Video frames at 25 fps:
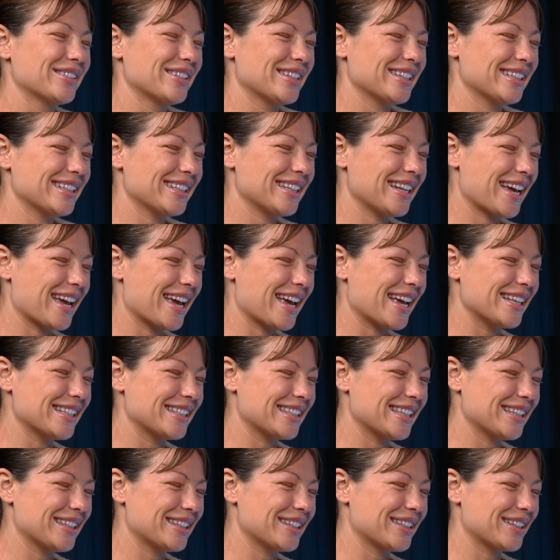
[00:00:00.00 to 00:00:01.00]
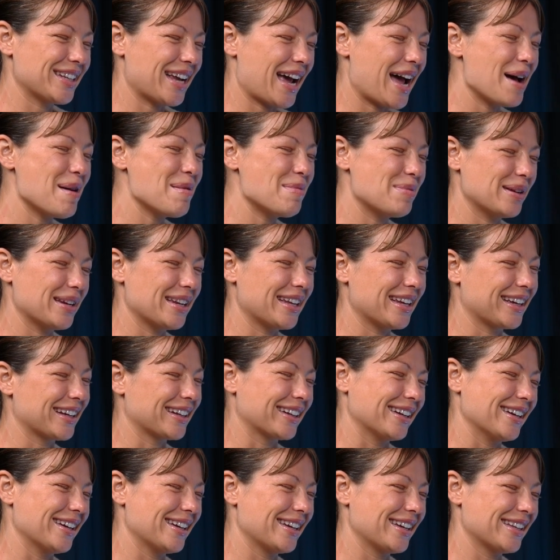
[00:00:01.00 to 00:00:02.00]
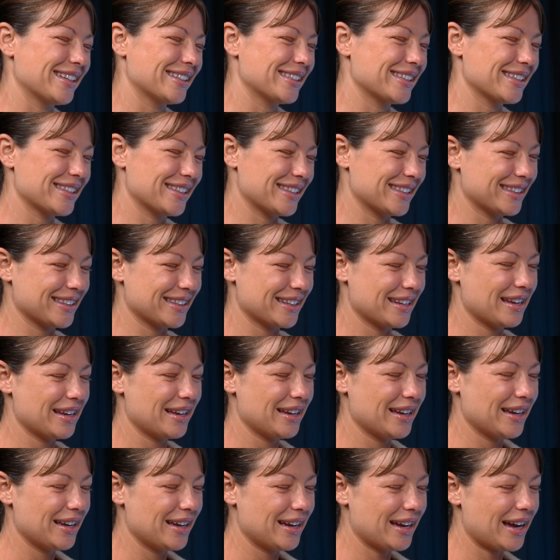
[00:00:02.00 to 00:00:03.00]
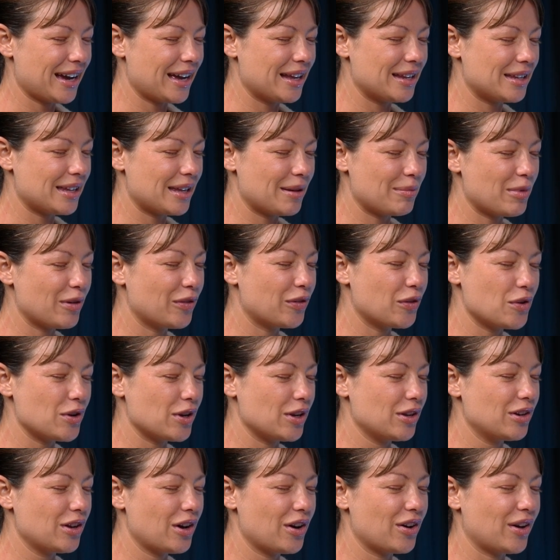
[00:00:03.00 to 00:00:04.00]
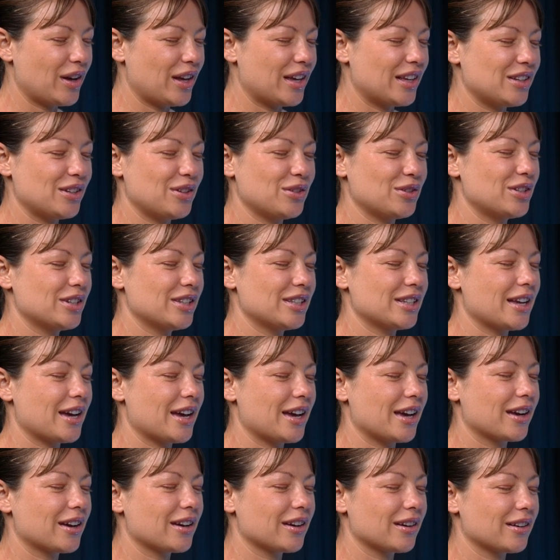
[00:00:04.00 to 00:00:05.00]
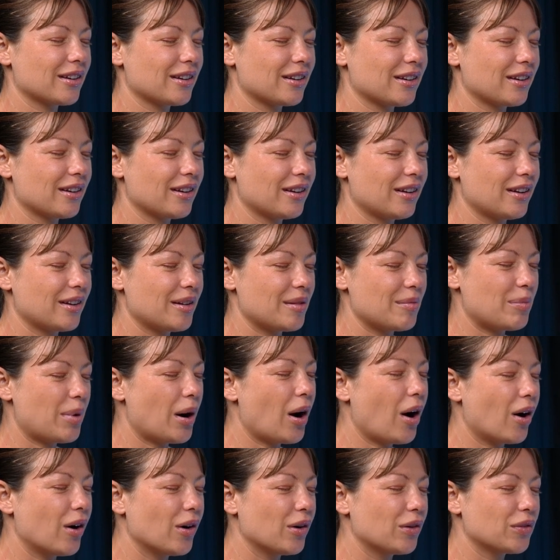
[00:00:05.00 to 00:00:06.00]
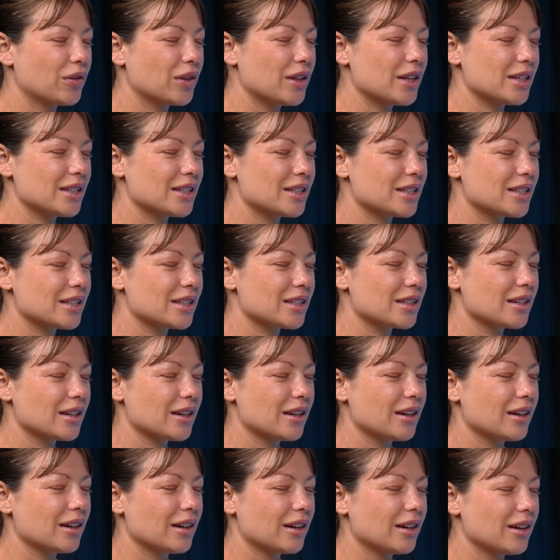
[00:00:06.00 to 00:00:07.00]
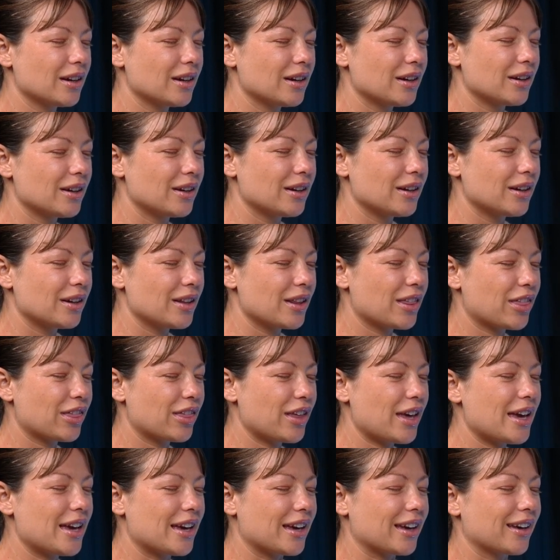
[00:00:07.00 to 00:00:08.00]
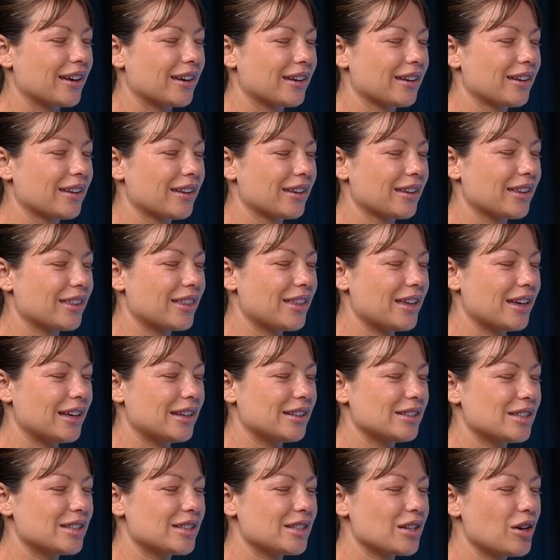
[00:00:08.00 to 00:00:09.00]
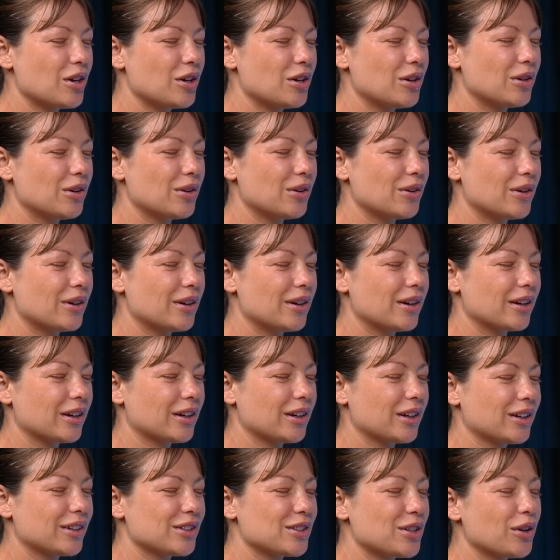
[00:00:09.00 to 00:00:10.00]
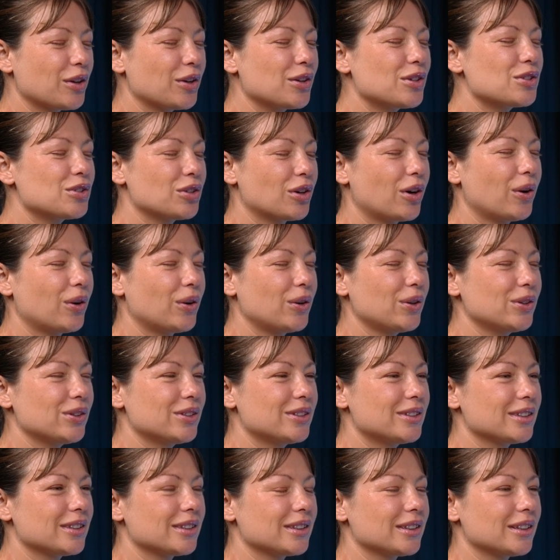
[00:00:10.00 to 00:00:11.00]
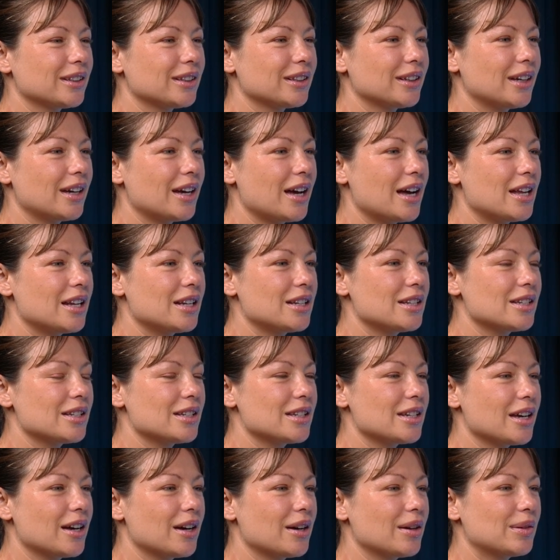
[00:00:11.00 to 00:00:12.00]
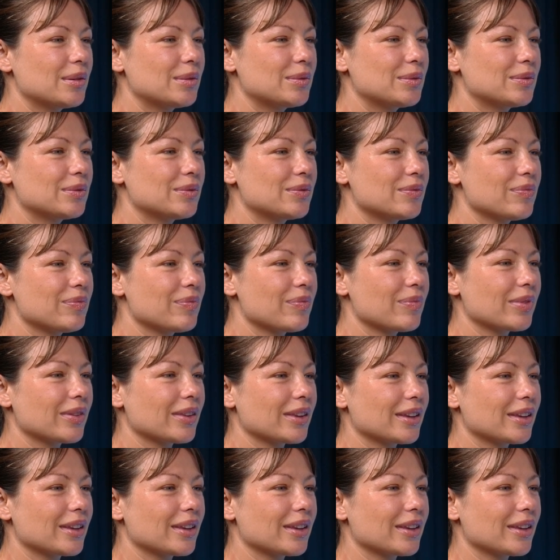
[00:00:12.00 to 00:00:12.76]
was just like, is this happening? Like, is this? And then before you know it, you're just like part of this thing that is so controlled. And